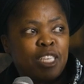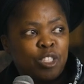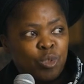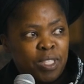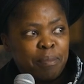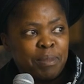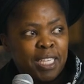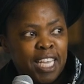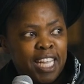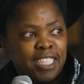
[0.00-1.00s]
into
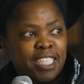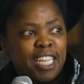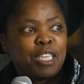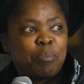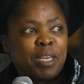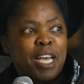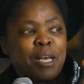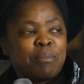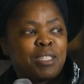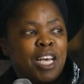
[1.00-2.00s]
something else. Then it
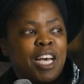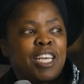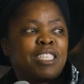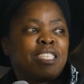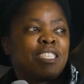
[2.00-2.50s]
becomes hard